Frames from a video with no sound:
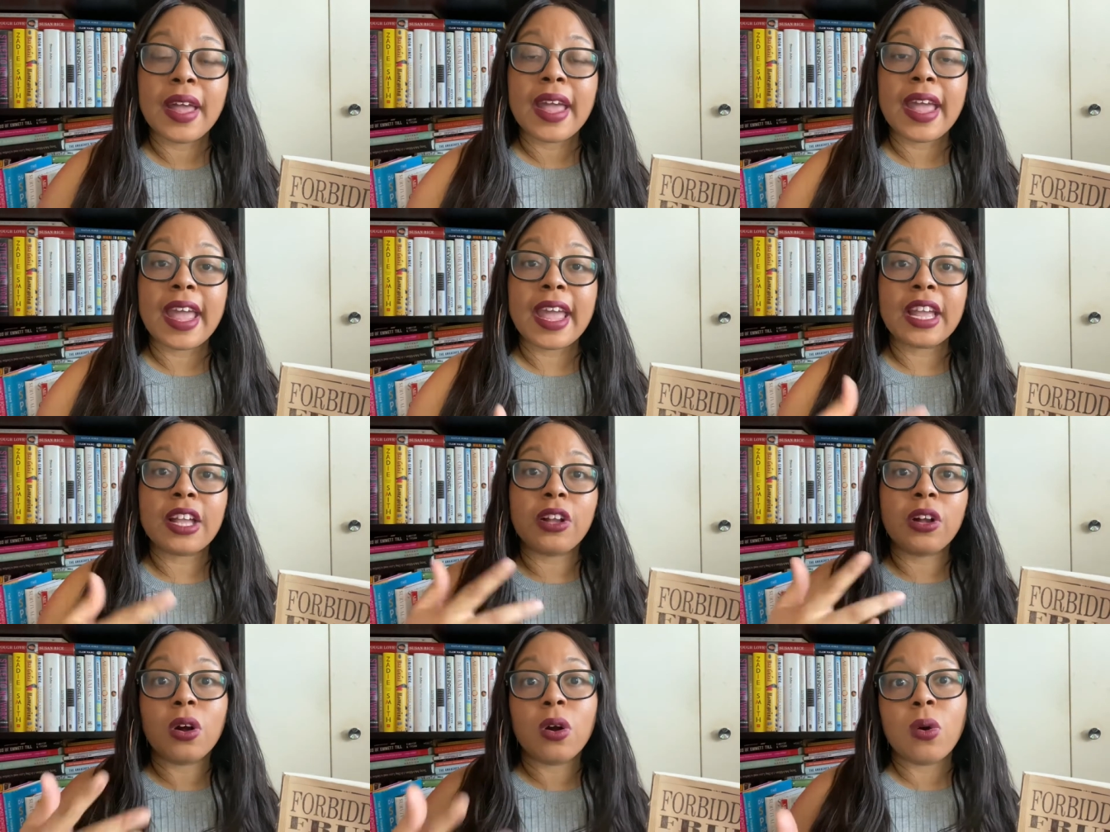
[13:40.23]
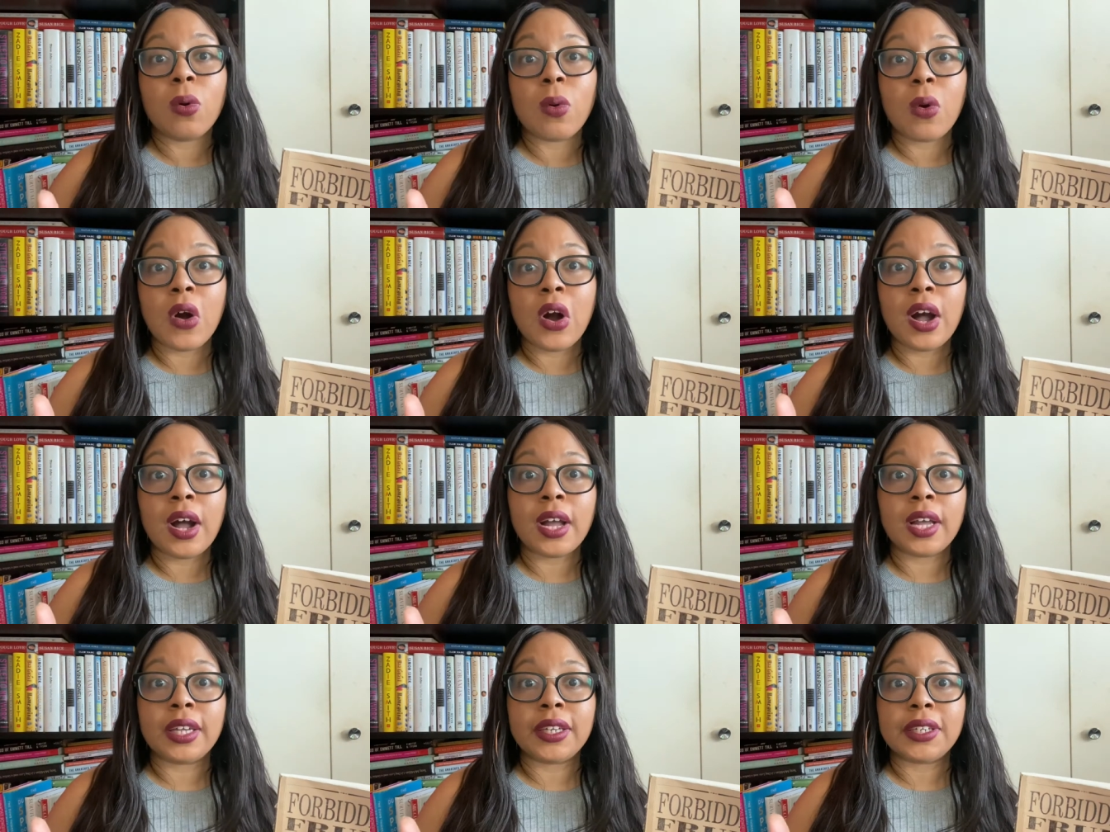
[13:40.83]
and go
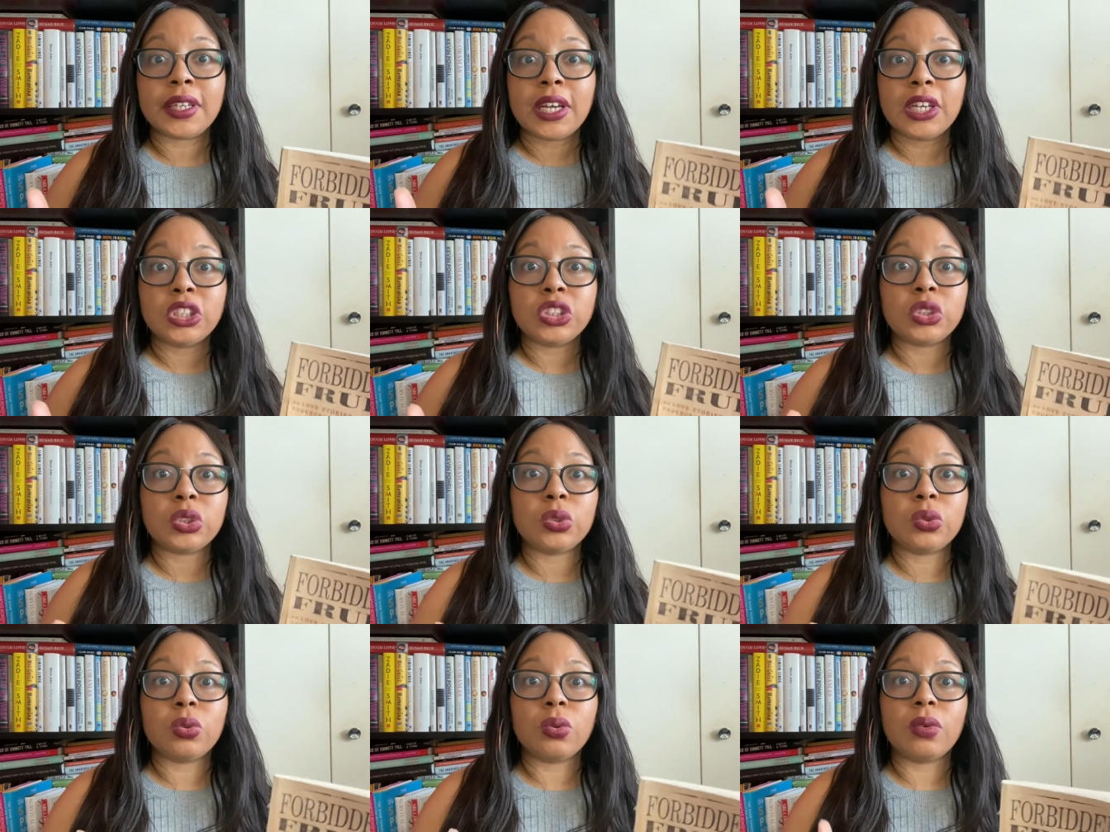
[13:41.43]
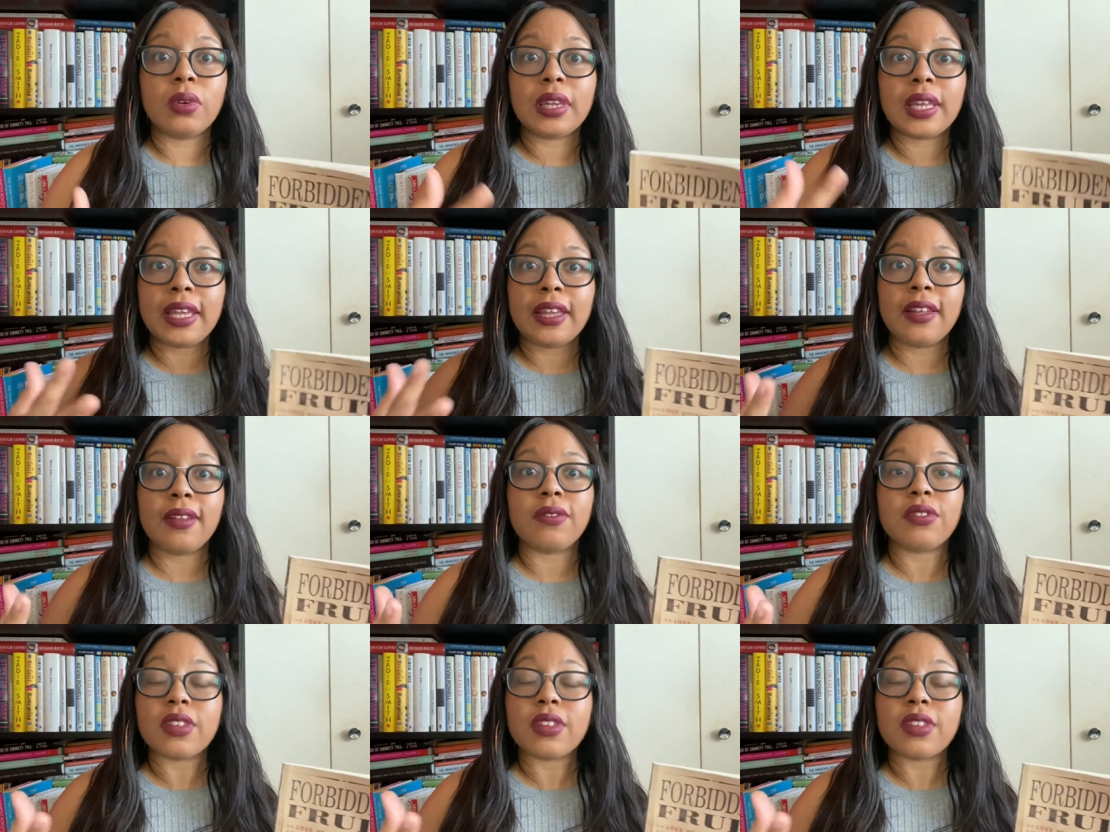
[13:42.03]
on to live,